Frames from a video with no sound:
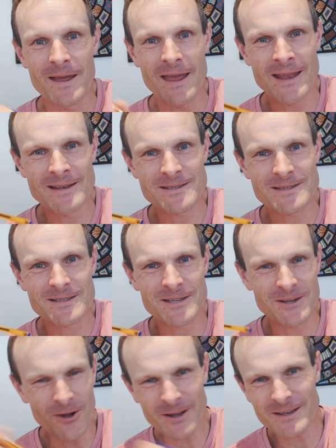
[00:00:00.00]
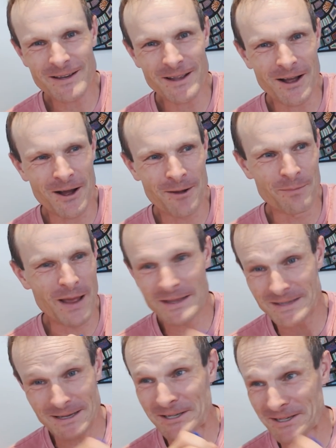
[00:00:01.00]
And tonight,
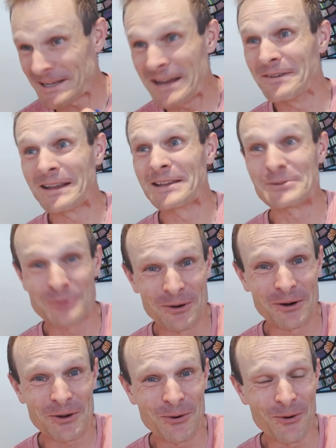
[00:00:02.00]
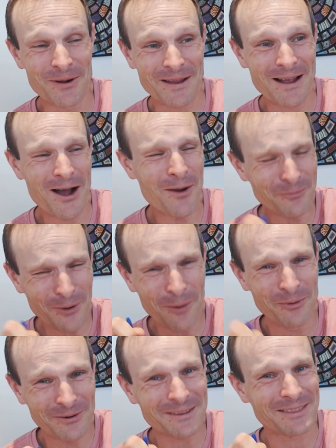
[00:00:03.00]
it's evening as we're recording. I'm
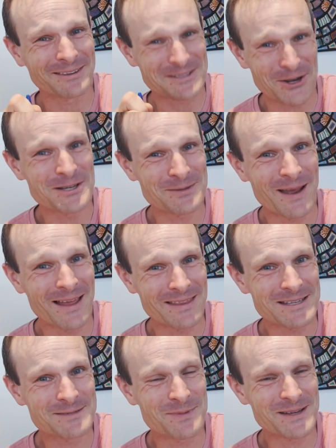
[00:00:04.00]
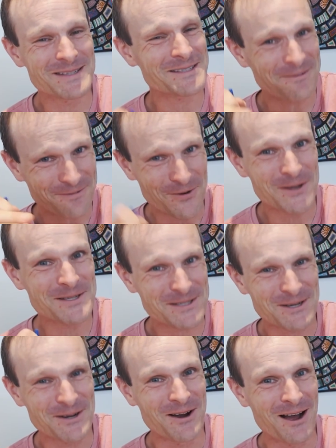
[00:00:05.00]
really stoked about this because it's the first
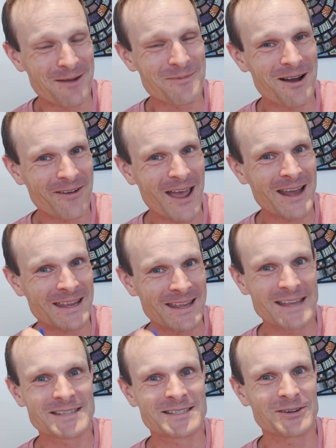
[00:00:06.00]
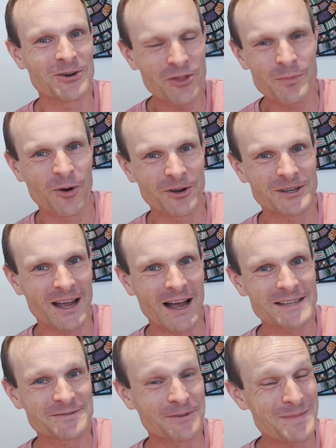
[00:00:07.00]
time I've had a guest on the podcast from